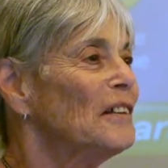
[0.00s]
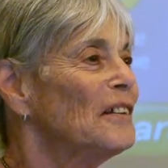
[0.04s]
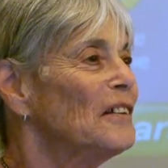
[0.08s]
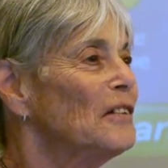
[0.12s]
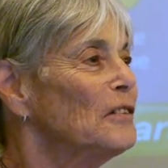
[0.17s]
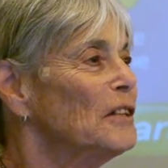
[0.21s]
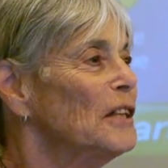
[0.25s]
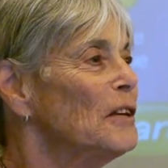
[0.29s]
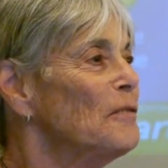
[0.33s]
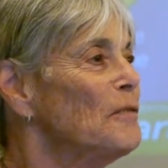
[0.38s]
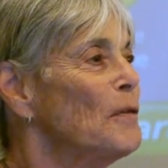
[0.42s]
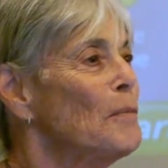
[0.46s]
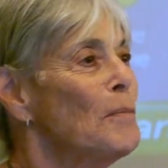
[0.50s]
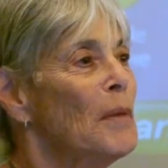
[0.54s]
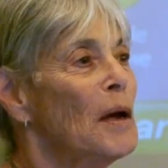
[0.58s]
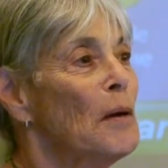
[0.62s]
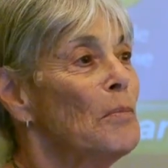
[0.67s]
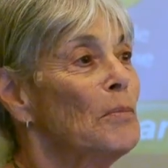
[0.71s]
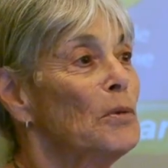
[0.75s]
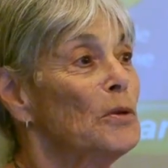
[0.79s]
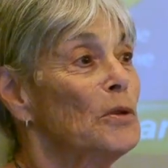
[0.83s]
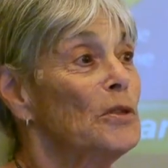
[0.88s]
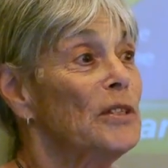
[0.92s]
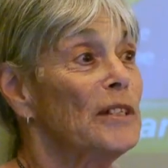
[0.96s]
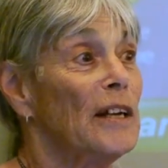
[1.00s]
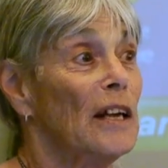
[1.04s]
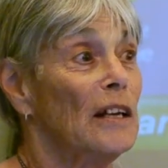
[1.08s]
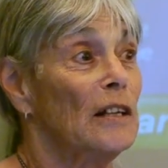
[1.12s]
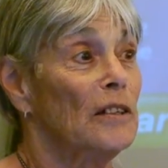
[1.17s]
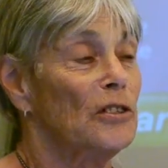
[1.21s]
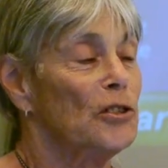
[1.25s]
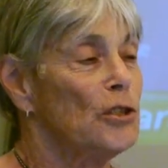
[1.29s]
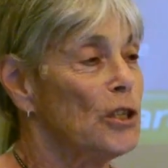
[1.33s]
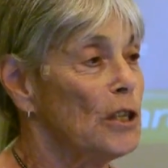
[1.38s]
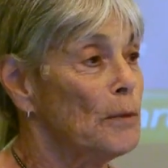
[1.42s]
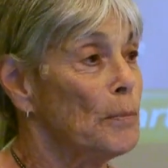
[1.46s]
Khalifa members get
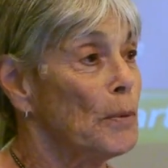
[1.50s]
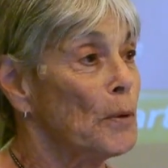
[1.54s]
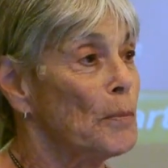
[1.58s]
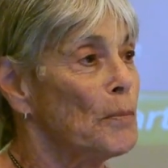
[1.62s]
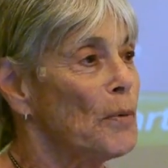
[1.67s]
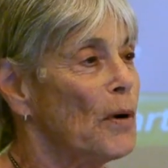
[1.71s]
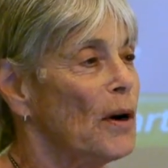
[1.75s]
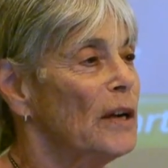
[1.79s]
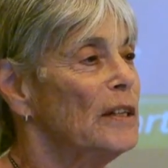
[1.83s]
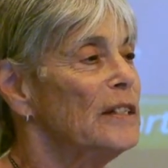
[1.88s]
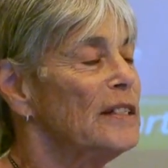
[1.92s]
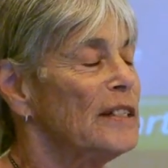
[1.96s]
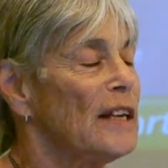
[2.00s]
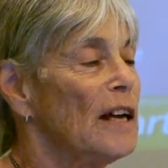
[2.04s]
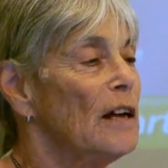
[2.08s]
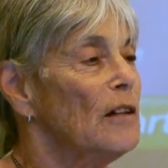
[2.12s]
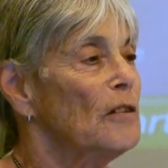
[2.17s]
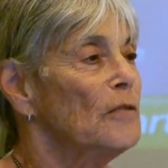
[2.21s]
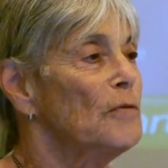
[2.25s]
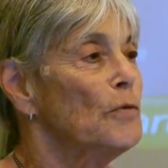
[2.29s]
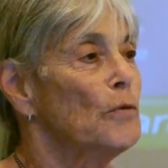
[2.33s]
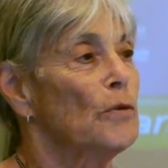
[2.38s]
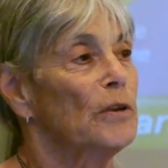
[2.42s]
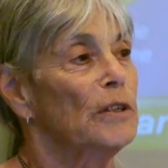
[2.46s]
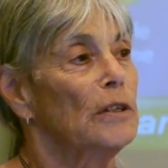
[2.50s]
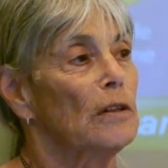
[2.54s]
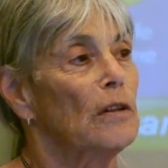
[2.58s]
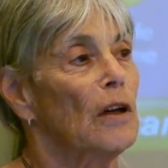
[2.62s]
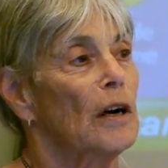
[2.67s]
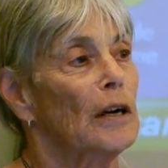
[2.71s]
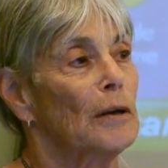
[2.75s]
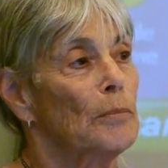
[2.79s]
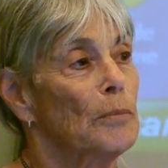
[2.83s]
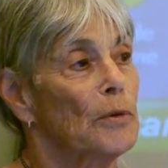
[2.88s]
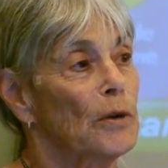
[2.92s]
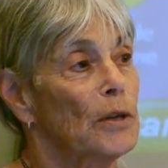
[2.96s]
a cheaper price, California
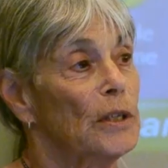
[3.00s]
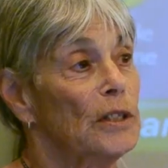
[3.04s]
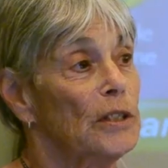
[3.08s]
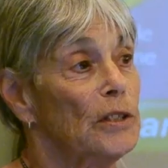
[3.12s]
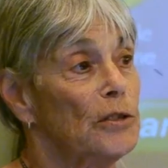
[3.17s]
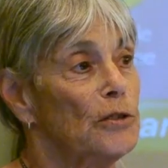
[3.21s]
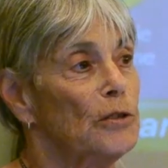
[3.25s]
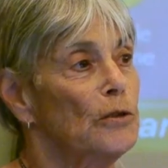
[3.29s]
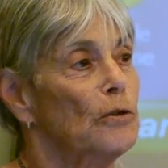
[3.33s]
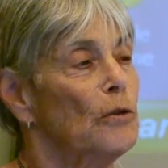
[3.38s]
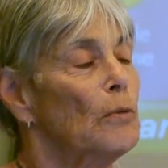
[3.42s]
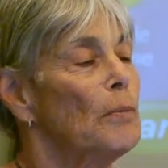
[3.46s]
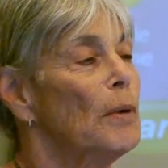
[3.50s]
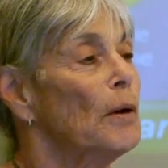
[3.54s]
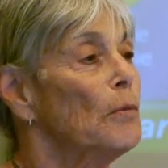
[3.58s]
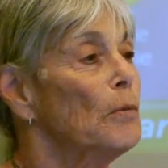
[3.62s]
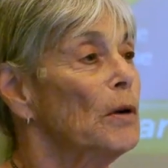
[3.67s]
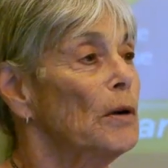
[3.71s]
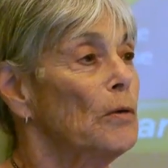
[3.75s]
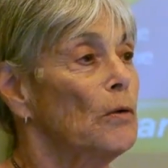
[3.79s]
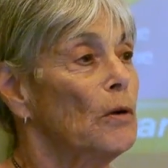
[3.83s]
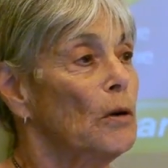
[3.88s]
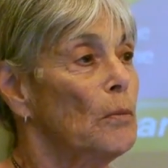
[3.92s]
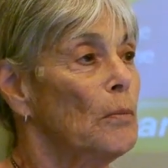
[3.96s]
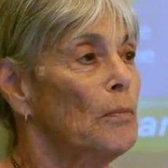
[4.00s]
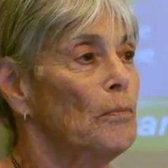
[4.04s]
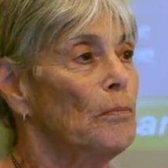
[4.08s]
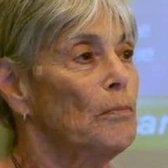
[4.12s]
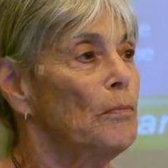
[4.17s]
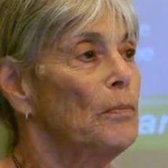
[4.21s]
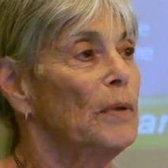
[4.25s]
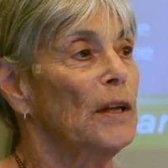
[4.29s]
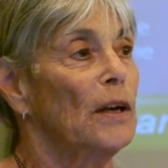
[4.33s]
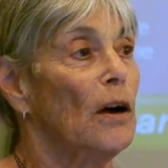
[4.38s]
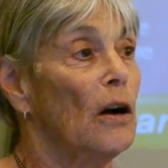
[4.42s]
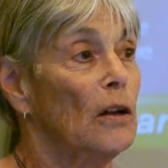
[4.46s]
libraries do, but we will
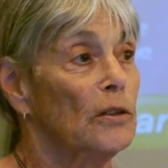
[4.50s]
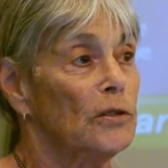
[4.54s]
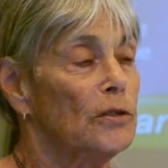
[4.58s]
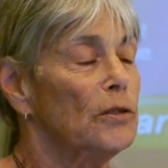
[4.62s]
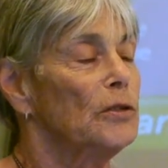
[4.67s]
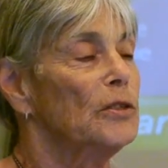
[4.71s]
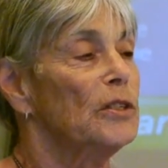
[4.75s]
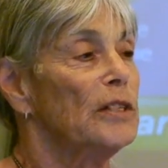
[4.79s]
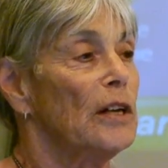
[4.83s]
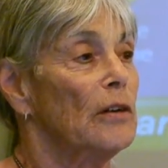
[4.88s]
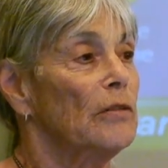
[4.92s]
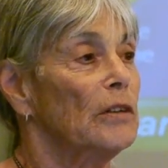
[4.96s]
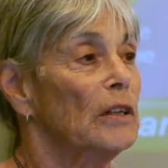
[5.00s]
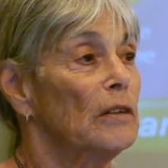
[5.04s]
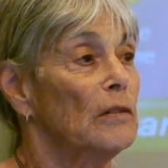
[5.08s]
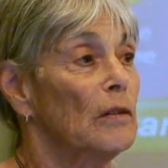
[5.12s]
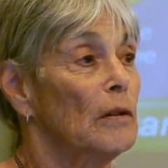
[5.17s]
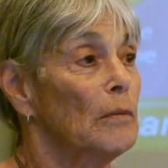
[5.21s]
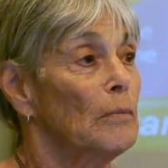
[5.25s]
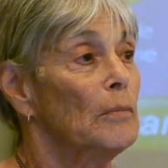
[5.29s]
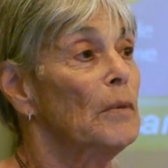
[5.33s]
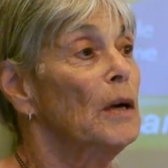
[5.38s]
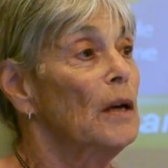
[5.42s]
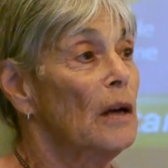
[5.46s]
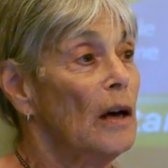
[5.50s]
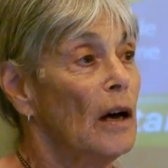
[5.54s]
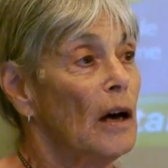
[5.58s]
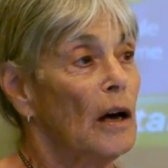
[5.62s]
be also selling them